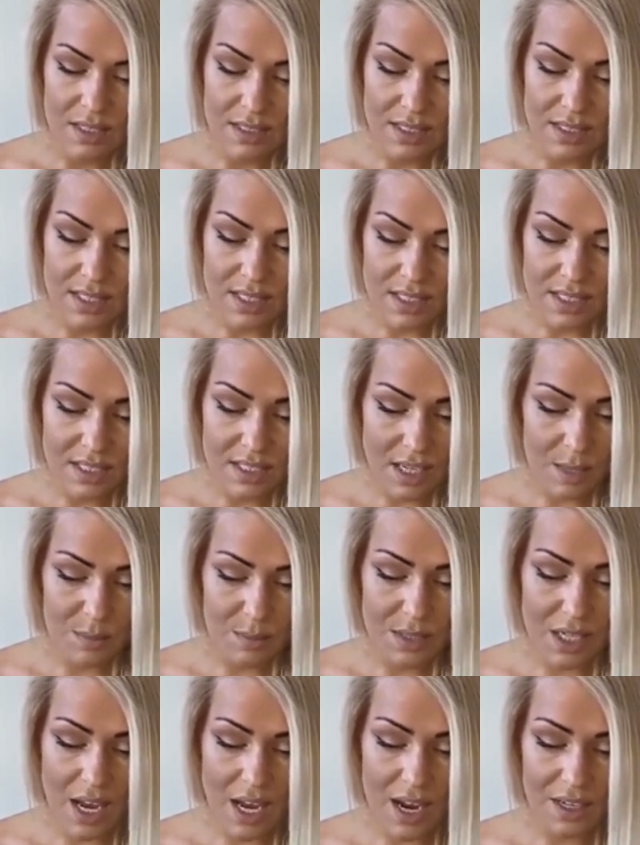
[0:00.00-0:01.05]
T C
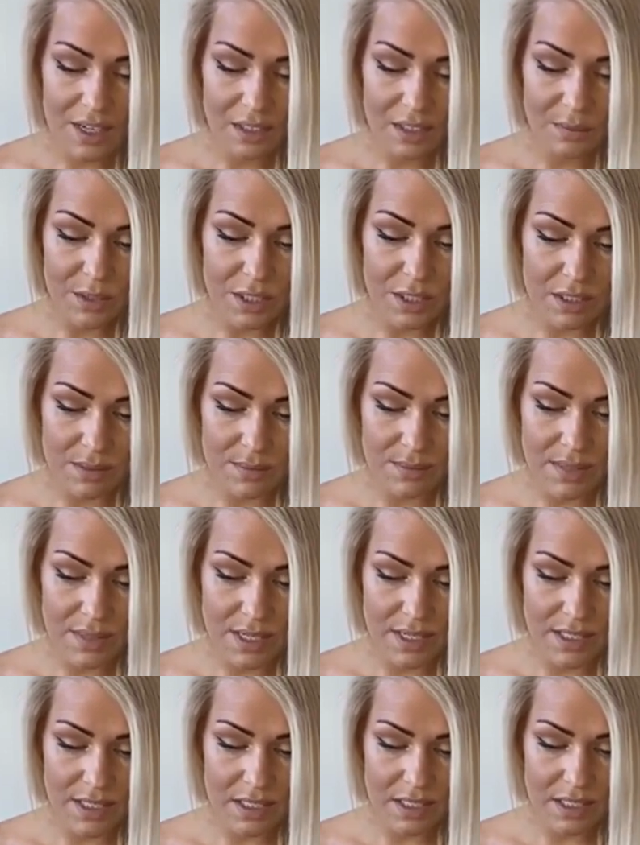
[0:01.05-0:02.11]
M's activism
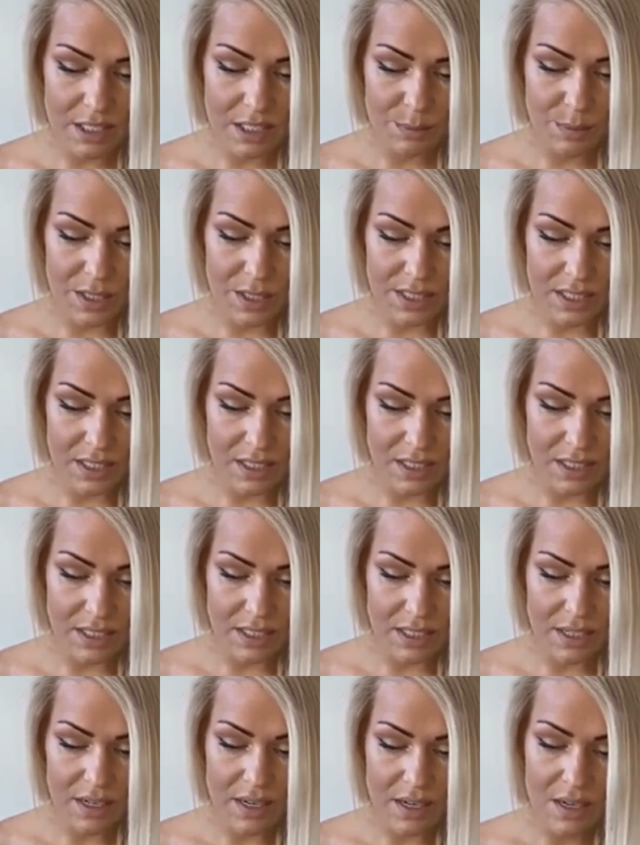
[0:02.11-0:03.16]
is
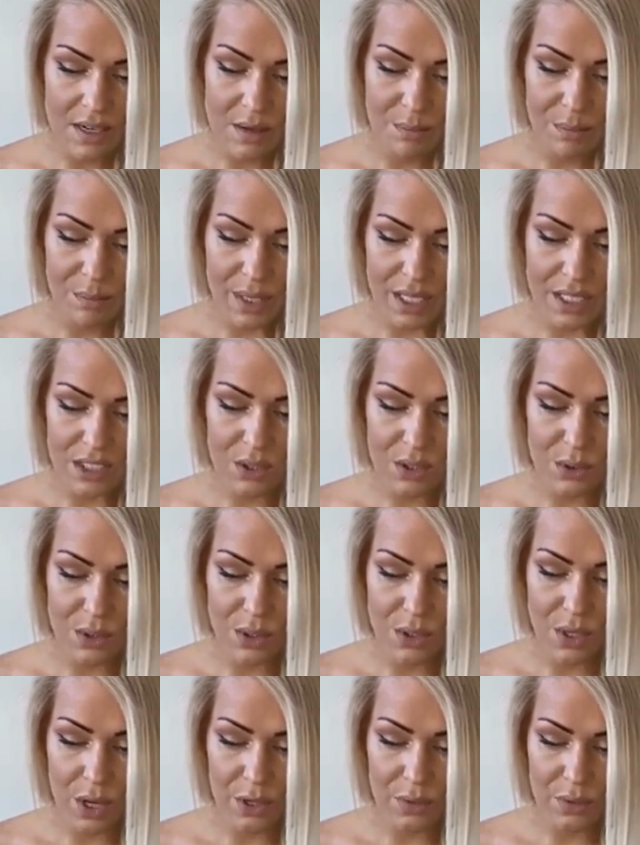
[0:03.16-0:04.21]
explicitly based on
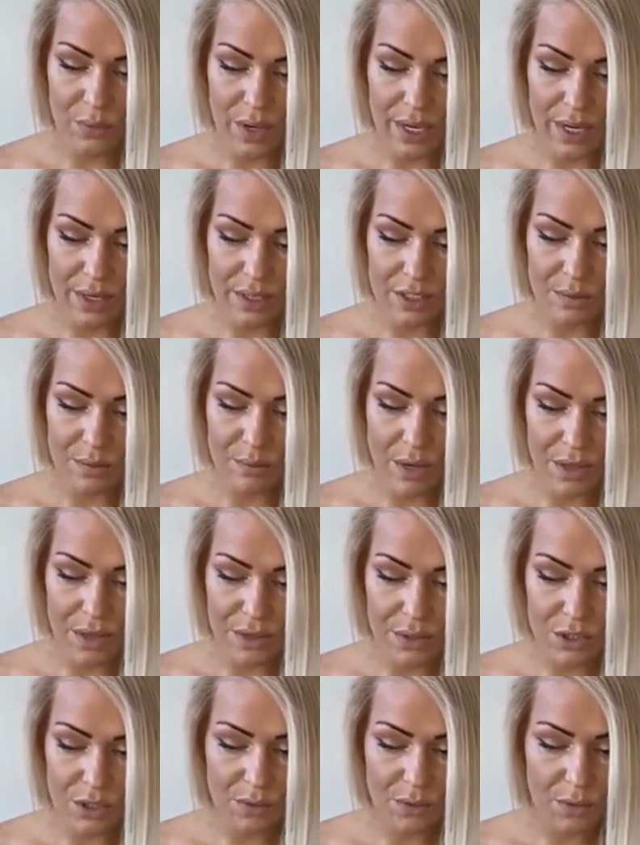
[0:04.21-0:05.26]
non-violent
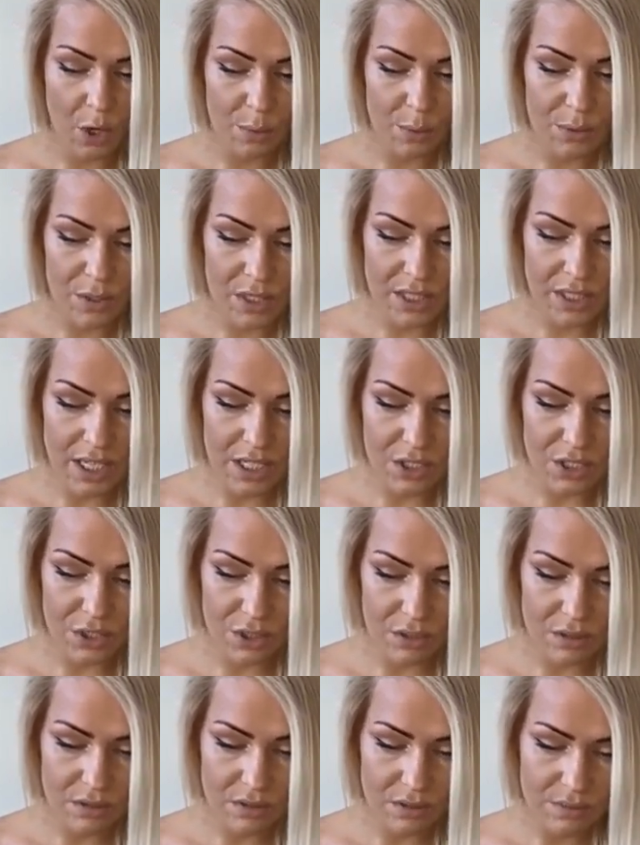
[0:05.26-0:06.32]
methods of
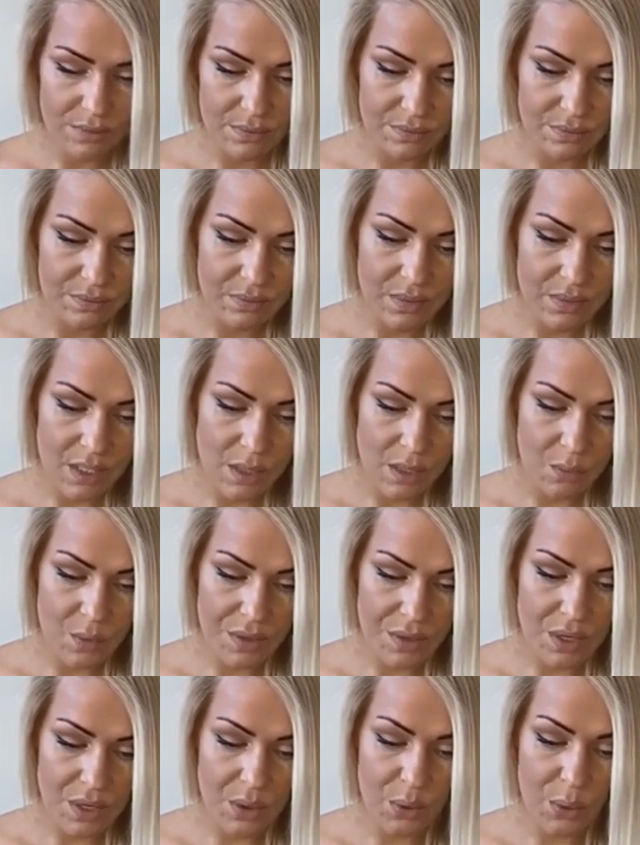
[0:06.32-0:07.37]
communication, with
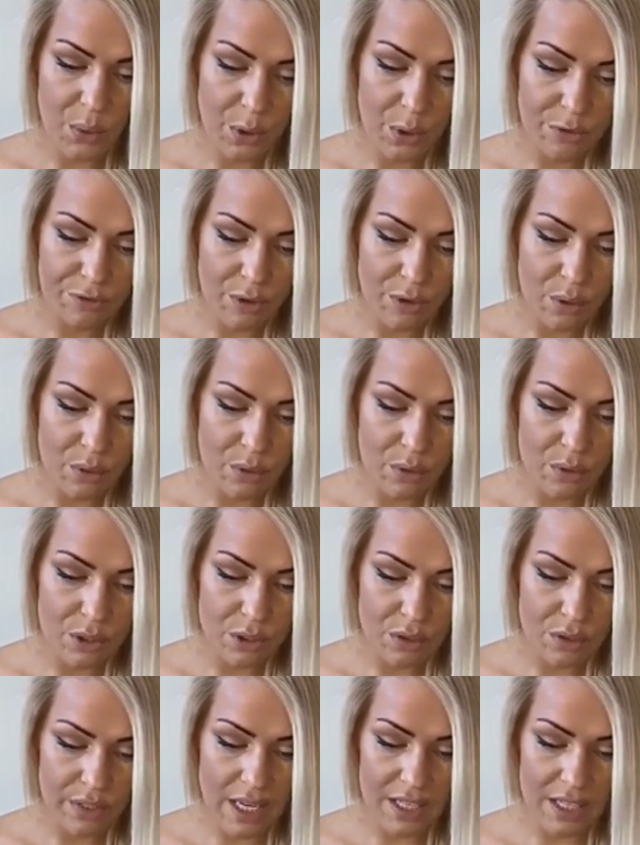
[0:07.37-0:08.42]
the core focus
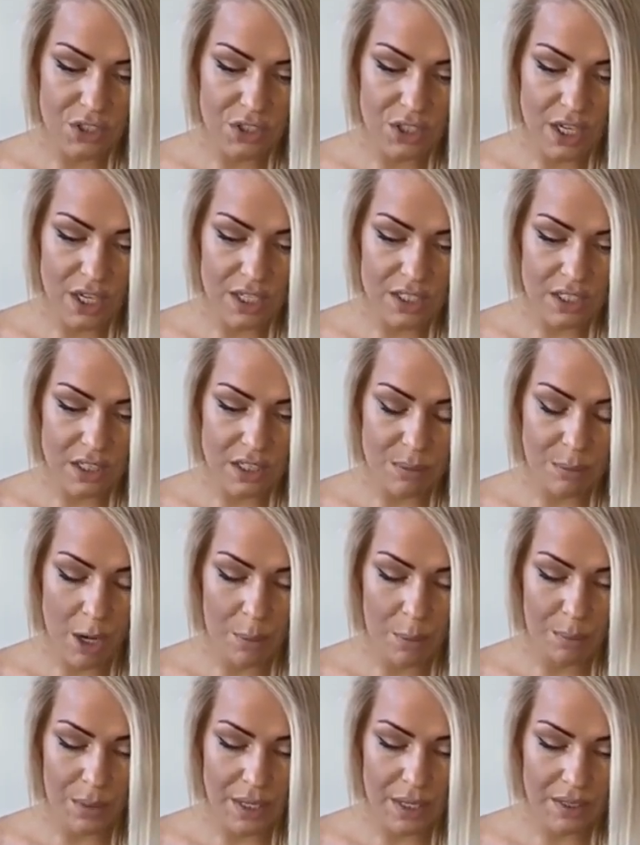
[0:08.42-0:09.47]
on educating the
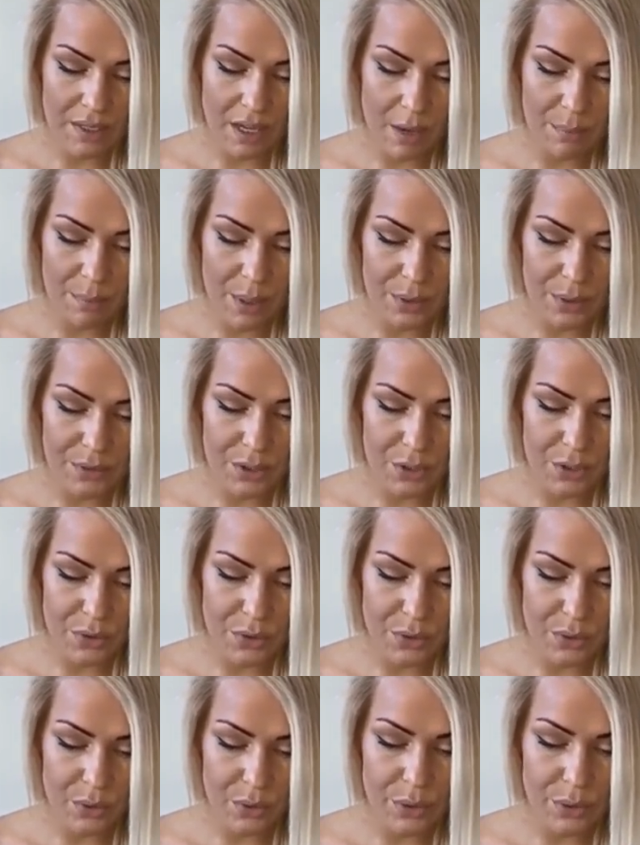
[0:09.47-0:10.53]
public about the
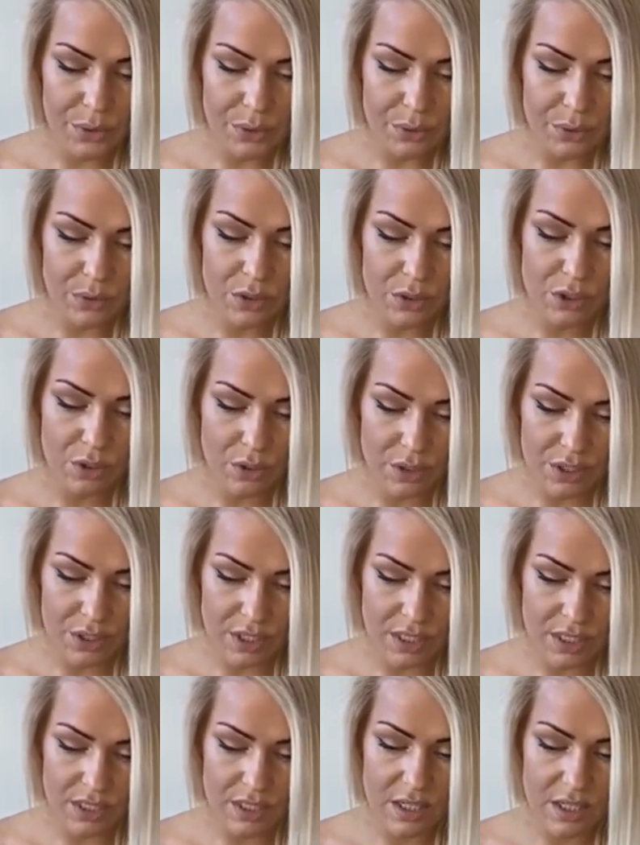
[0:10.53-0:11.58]
true root
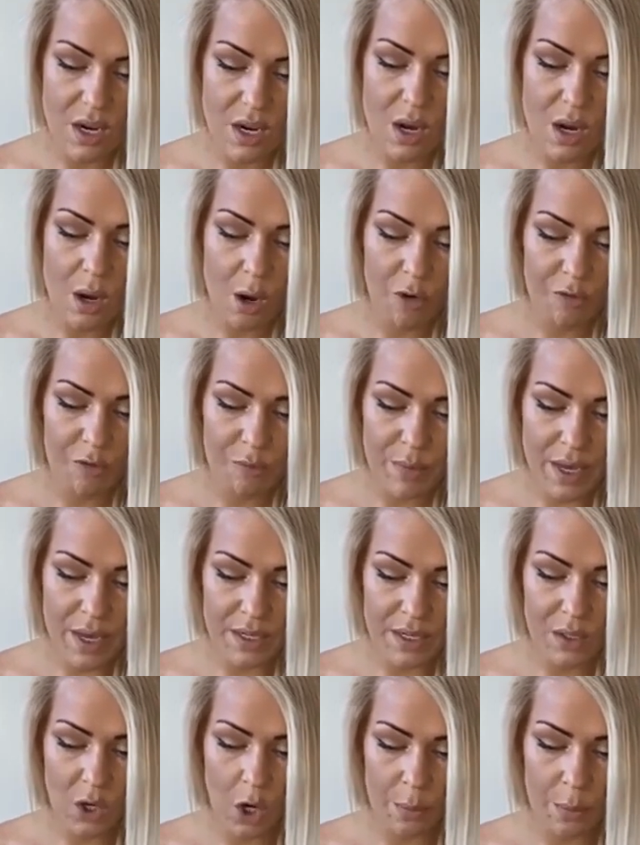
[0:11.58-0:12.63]
sources of
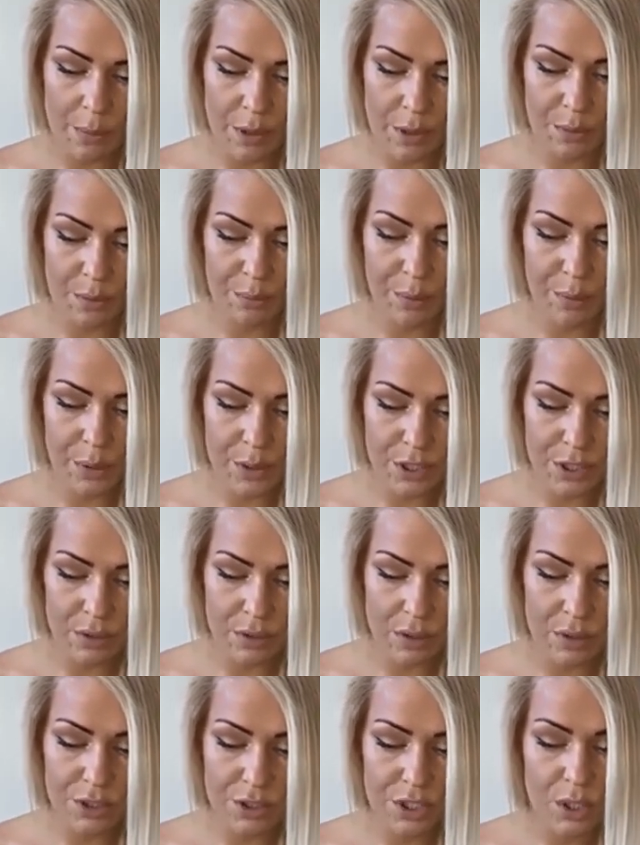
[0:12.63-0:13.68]
many common
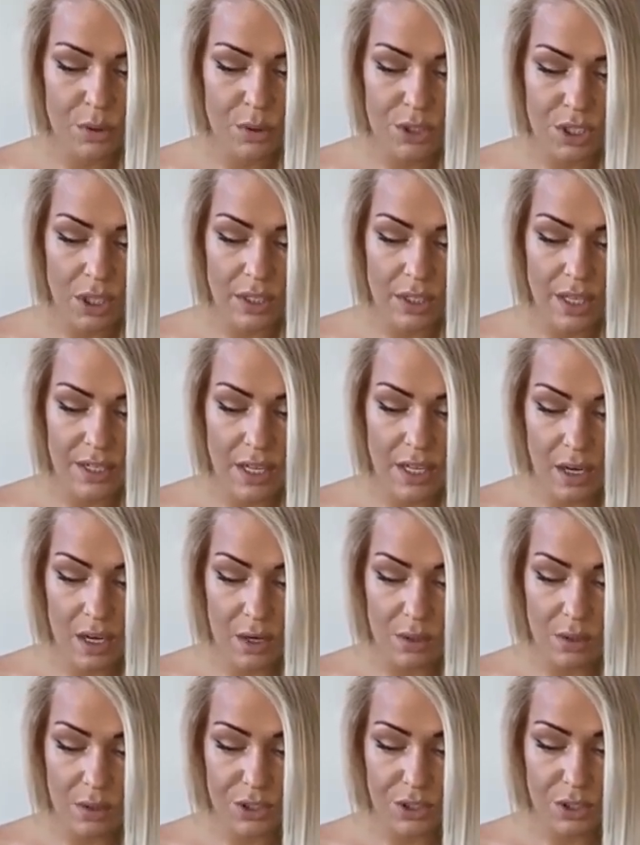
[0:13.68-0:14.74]
personal, social, and
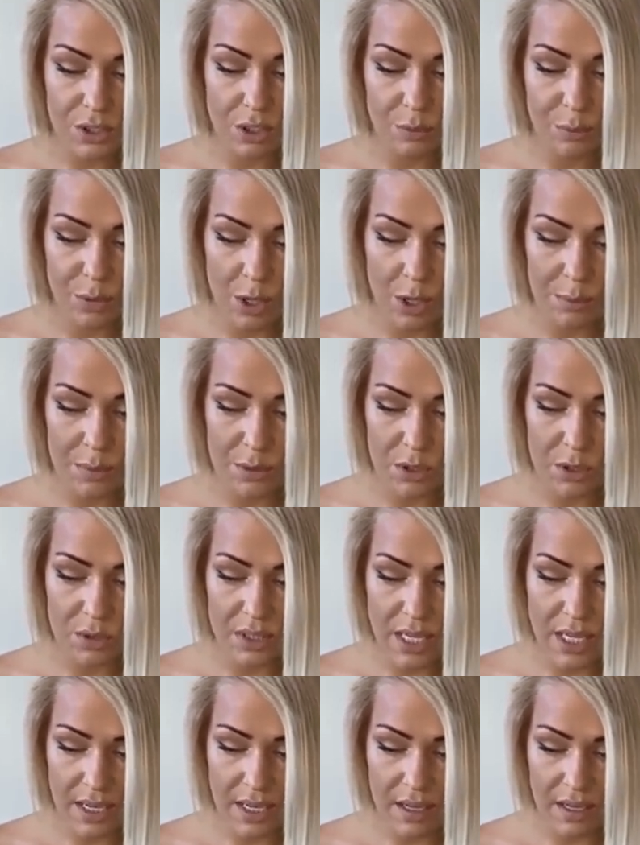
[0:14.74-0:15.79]
ecological problems
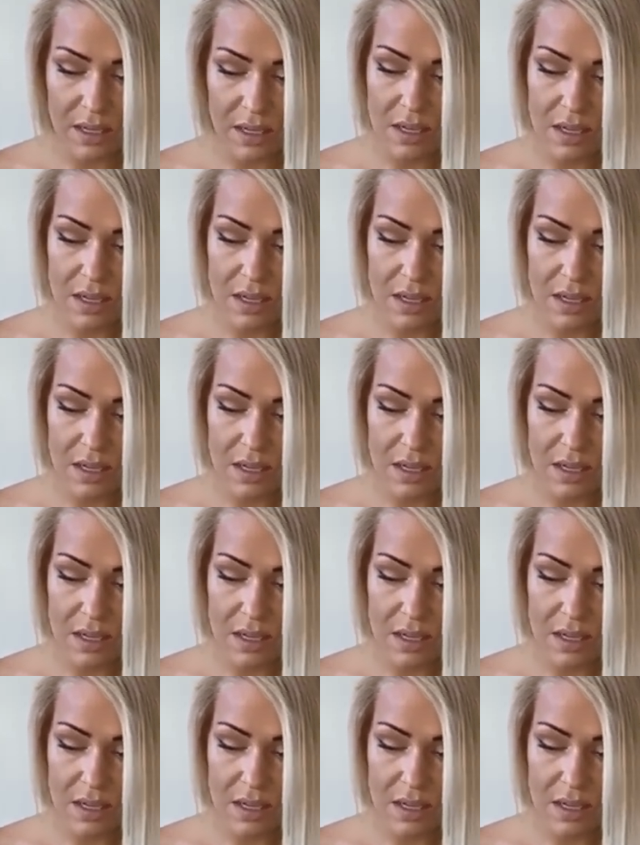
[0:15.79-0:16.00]
today,